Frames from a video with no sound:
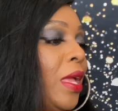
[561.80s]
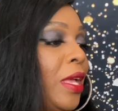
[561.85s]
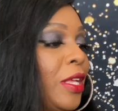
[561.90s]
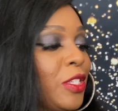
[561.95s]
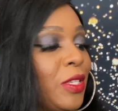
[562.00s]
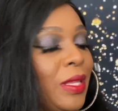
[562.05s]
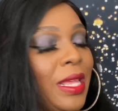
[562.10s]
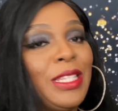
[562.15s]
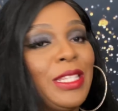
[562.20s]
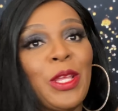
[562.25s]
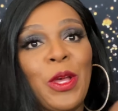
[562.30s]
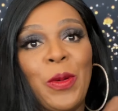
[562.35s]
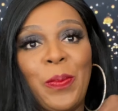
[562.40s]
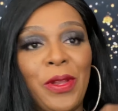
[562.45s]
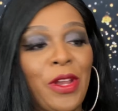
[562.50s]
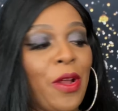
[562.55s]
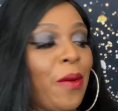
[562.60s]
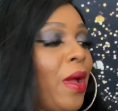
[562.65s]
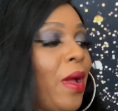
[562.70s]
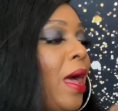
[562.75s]
So let's
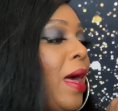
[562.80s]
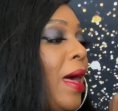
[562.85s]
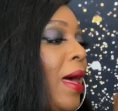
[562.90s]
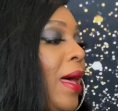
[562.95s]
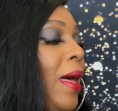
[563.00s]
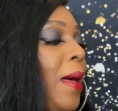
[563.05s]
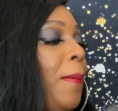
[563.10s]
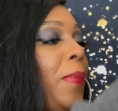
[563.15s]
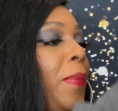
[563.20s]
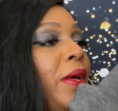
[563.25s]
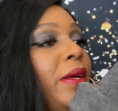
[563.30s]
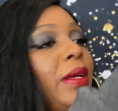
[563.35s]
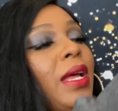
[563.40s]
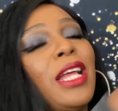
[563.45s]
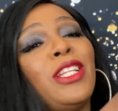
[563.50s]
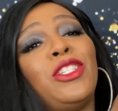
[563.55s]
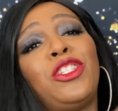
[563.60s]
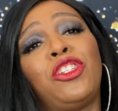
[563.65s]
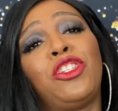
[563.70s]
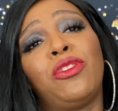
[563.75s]
open her up. I
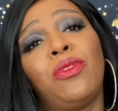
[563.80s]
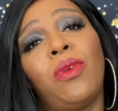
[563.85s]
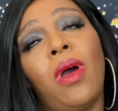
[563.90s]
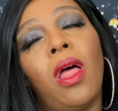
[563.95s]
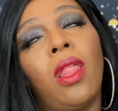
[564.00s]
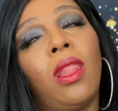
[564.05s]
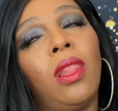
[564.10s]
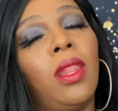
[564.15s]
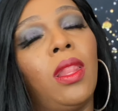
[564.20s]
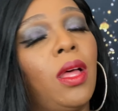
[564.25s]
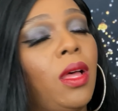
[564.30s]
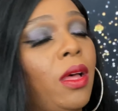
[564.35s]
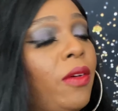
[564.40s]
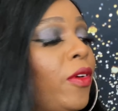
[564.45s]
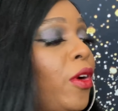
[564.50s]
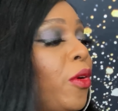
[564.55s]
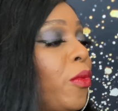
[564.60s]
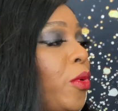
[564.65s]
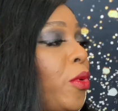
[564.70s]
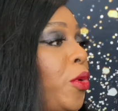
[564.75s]
do love
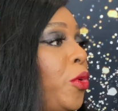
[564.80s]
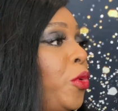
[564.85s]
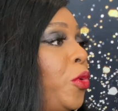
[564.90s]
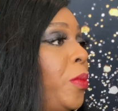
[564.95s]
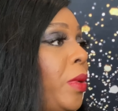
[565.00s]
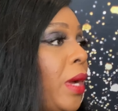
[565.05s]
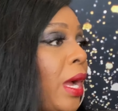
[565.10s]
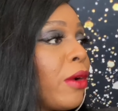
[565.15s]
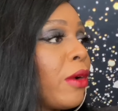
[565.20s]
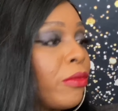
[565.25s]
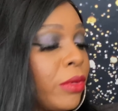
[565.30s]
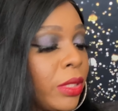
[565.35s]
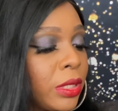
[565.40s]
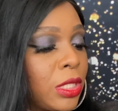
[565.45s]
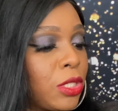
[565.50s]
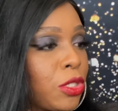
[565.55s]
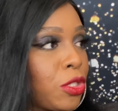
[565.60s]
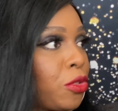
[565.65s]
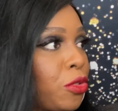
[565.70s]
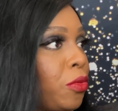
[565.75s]
a robe. I really
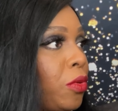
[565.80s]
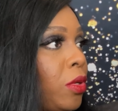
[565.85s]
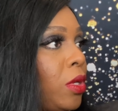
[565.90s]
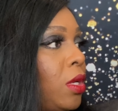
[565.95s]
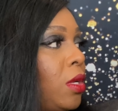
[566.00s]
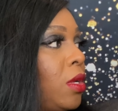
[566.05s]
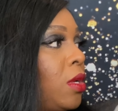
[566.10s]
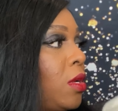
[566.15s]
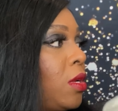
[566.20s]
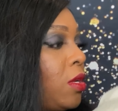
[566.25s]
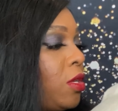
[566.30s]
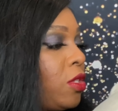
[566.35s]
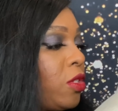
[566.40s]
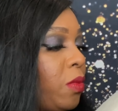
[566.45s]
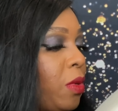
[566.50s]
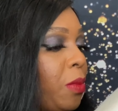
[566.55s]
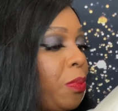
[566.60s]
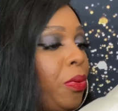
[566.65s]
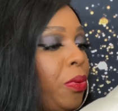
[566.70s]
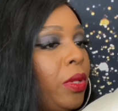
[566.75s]
do. So
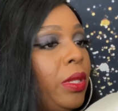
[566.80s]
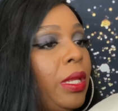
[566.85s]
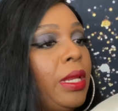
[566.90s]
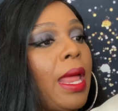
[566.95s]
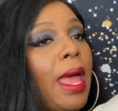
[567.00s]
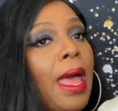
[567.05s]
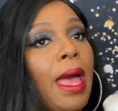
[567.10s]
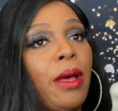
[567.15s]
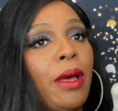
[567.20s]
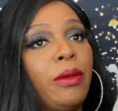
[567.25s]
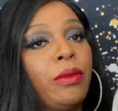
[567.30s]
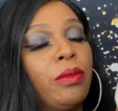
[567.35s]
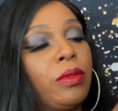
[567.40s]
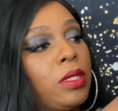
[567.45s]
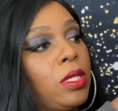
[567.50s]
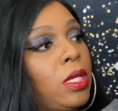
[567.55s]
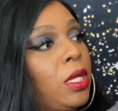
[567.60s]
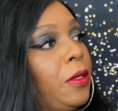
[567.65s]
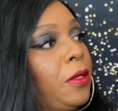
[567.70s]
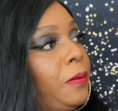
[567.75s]
we pull it
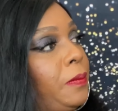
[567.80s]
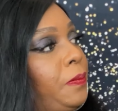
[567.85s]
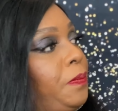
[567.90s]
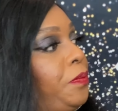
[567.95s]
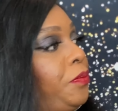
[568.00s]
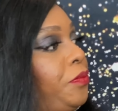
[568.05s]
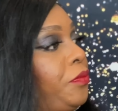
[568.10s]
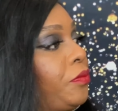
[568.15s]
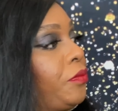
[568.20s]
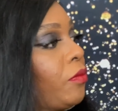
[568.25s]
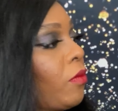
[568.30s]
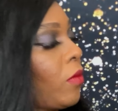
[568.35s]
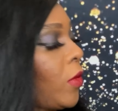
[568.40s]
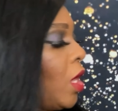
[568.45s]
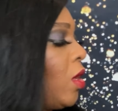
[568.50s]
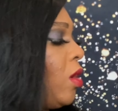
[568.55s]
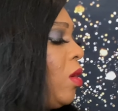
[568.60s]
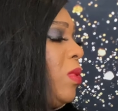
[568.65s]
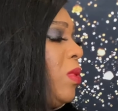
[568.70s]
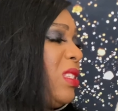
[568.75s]
out
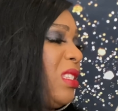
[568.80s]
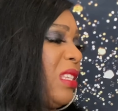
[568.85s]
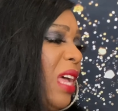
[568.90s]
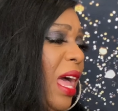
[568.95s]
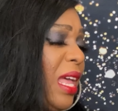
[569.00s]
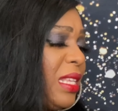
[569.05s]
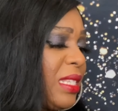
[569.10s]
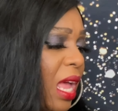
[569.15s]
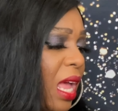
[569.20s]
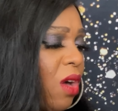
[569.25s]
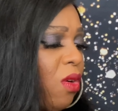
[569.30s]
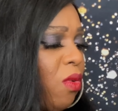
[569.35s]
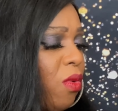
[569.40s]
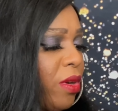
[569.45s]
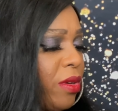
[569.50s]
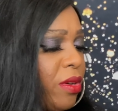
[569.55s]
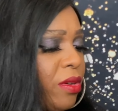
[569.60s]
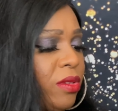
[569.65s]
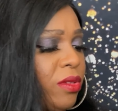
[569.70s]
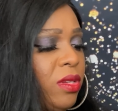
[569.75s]
size I
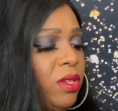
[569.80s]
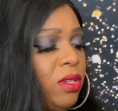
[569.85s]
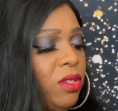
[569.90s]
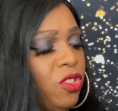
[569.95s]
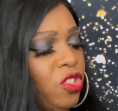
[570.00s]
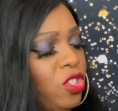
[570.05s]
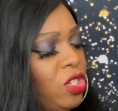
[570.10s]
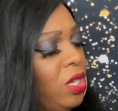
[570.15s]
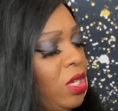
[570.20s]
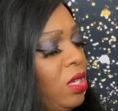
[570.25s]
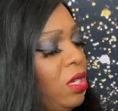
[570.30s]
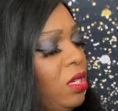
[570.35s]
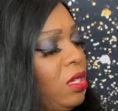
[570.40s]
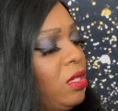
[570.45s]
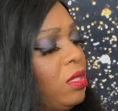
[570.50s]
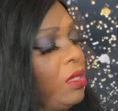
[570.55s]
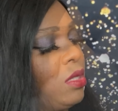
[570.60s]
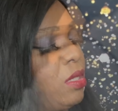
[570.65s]
ordered. Jeez.